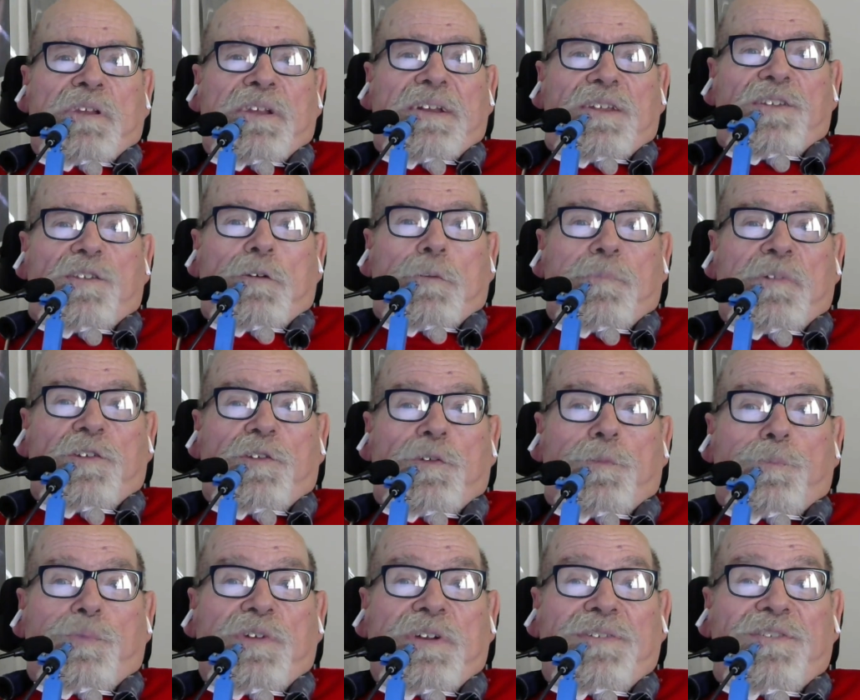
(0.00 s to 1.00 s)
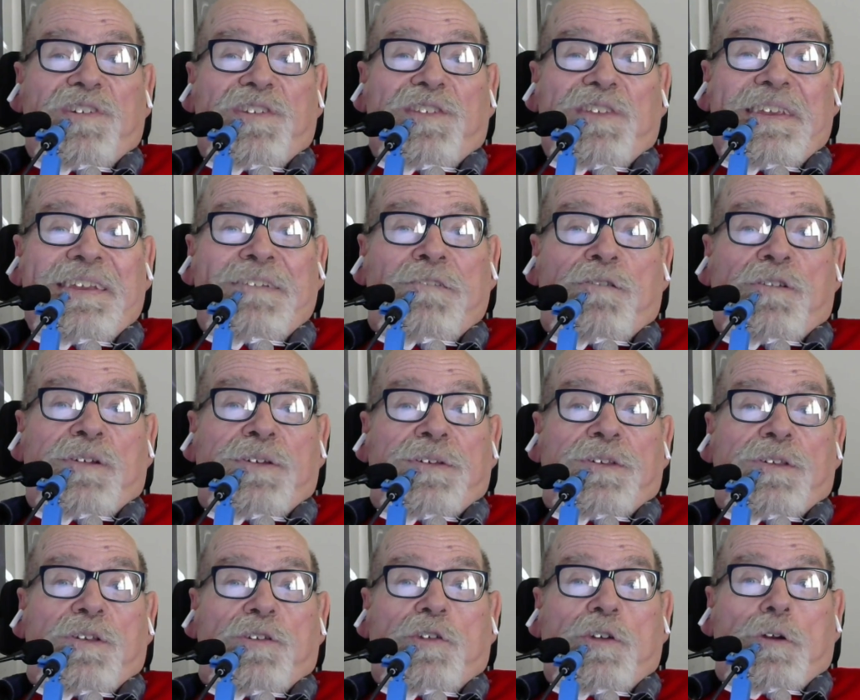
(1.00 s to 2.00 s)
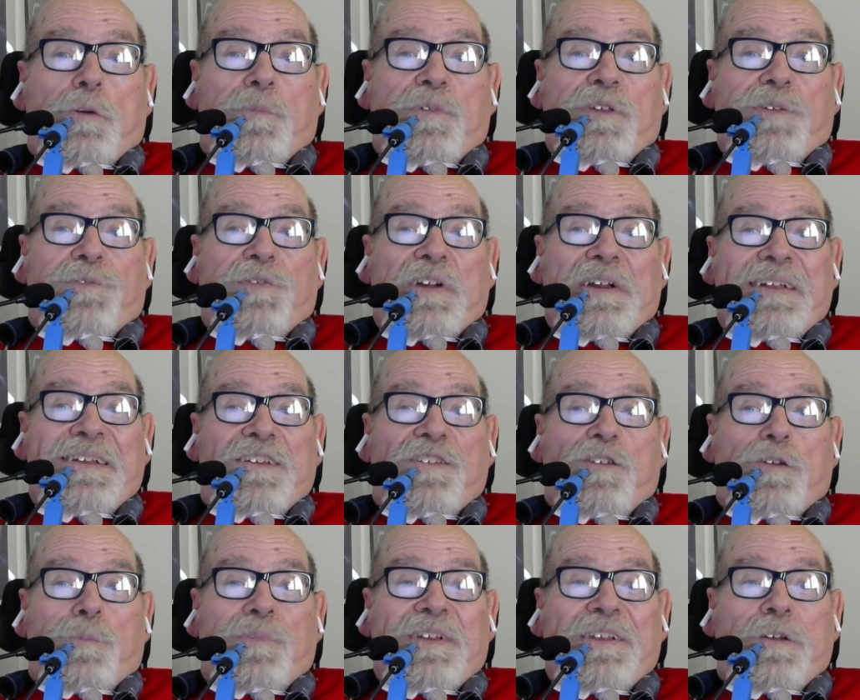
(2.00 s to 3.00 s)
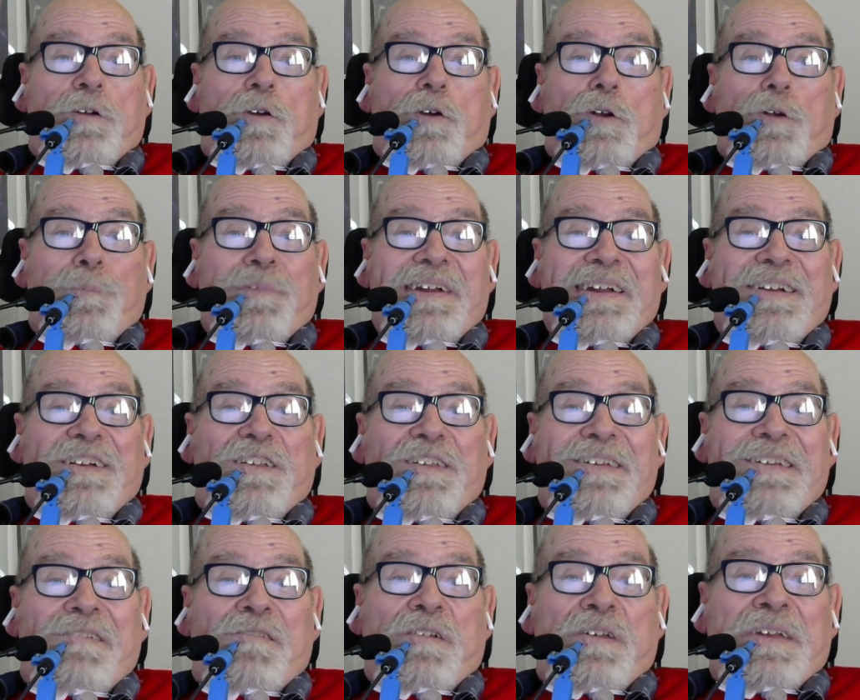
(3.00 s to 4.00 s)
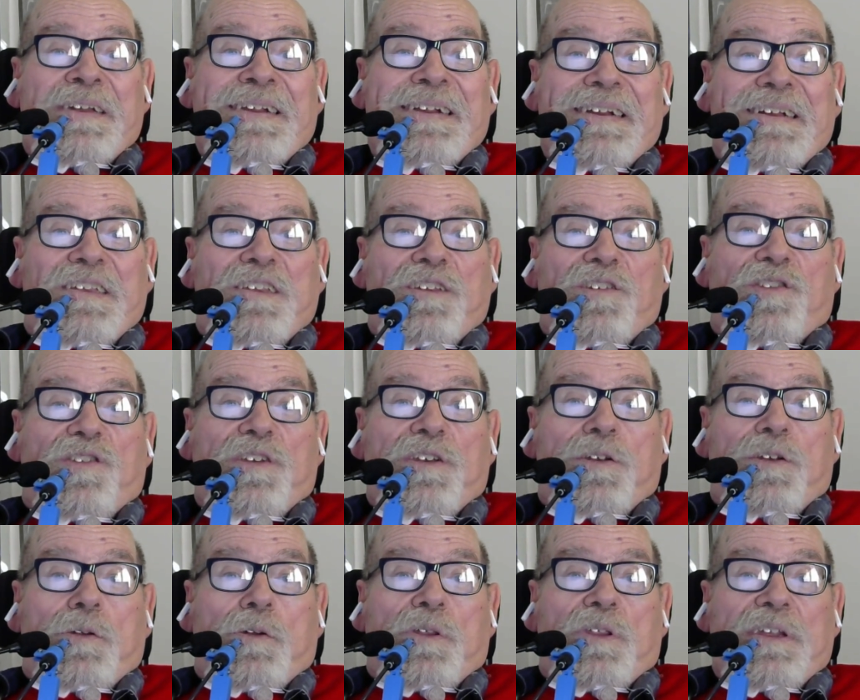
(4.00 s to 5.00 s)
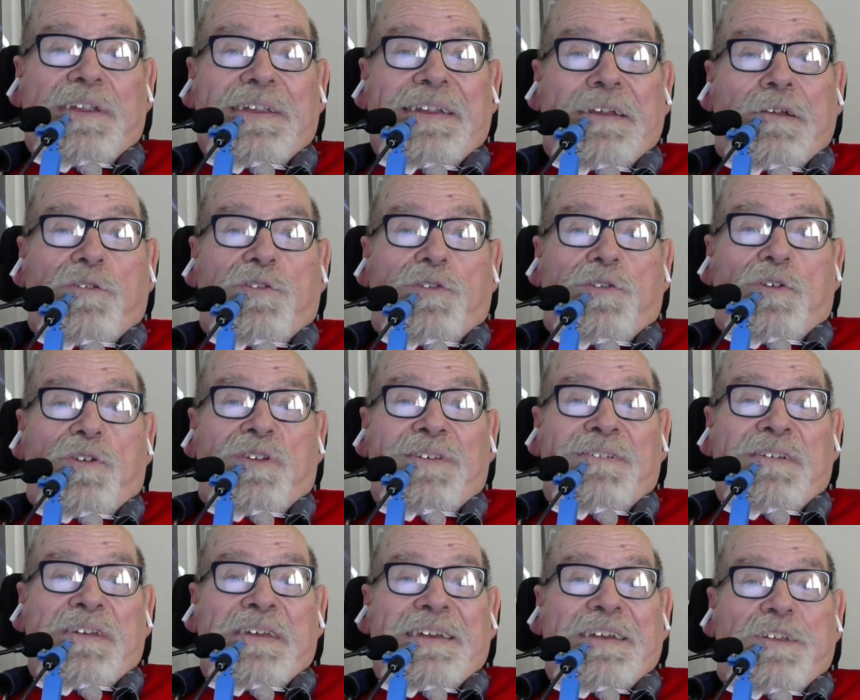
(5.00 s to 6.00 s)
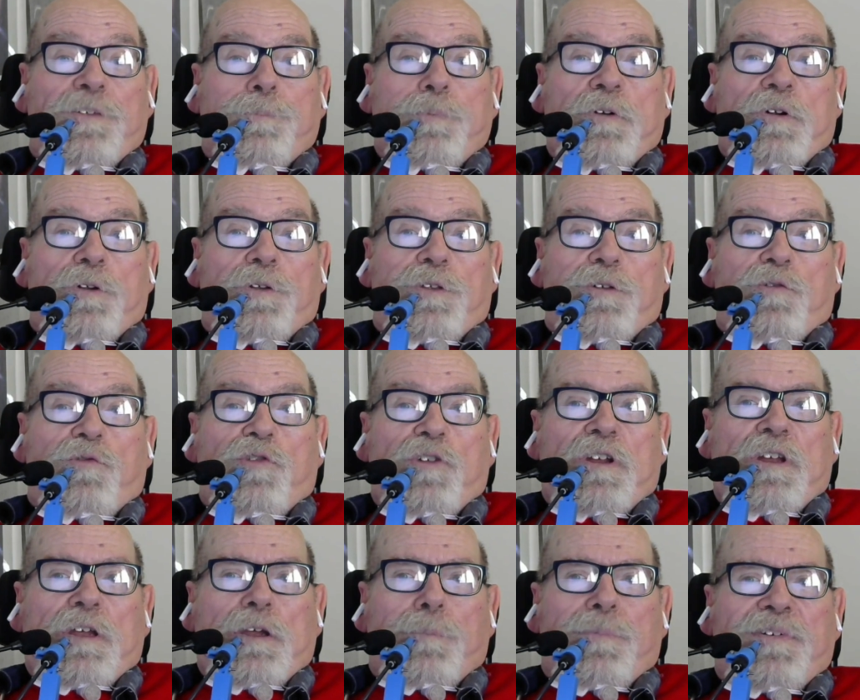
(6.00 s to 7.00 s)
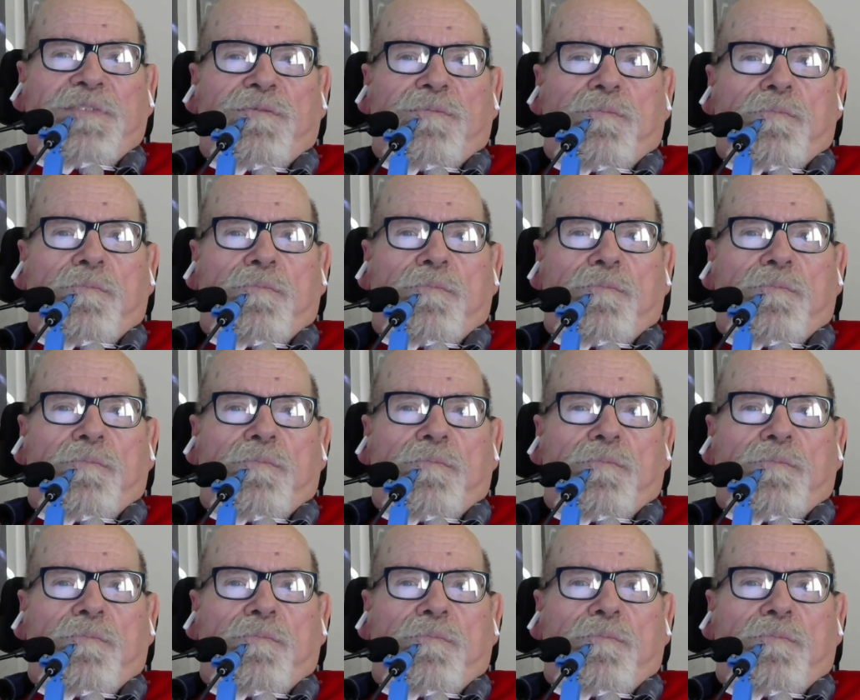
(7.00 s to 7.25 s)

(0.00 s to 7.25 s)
As I mentioned previously, the chairman of the Finance Committee automatically had a seat on the council as part of their job.